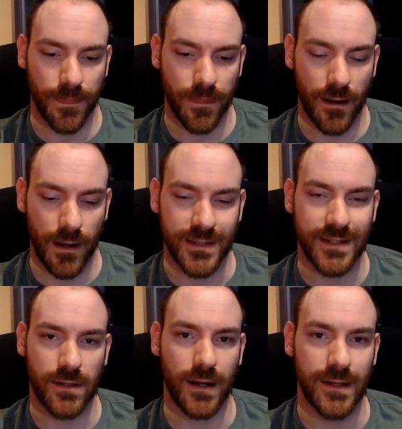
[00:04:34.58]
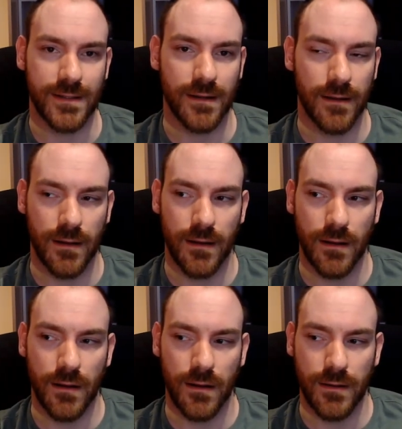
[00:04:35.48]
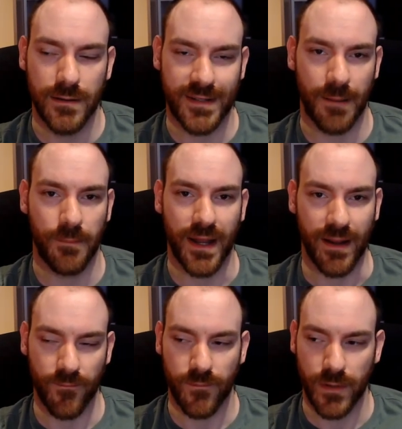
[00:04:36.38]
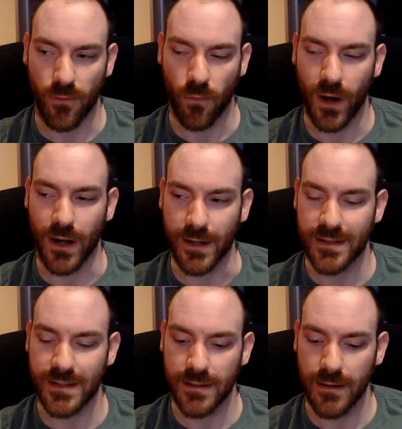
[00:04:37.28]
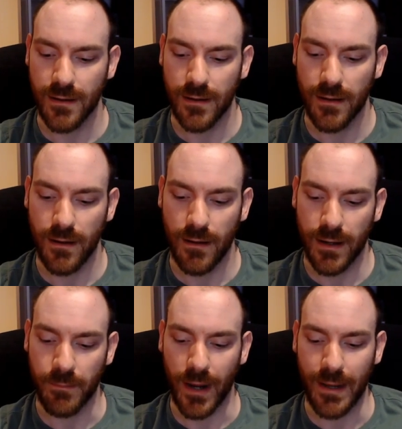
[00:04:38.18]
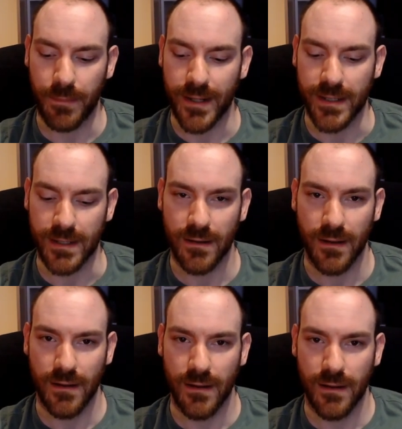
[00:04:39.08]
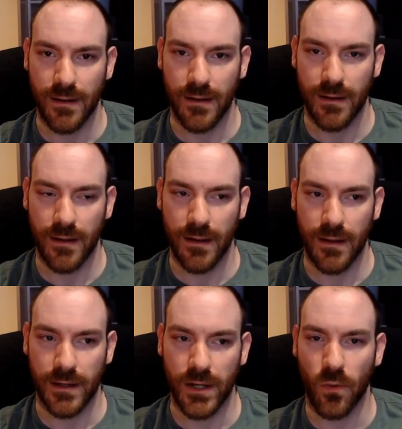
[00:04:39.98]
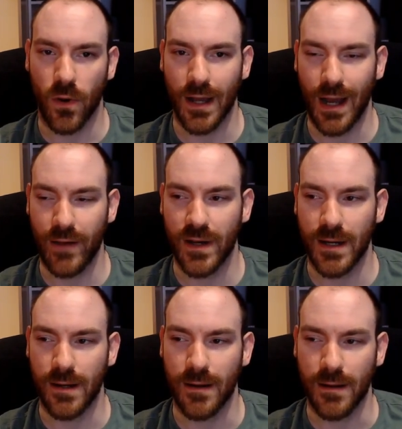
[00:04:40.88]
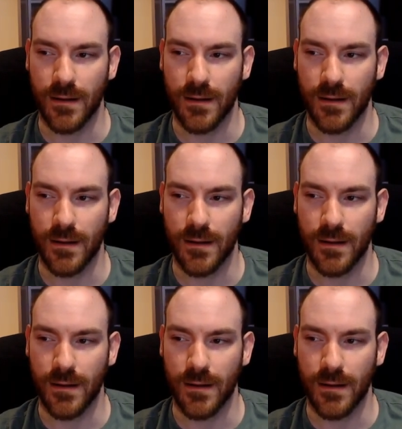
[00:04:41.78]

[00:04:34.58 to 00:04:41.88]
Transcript: a solid template that works, in my opinion, you want to have a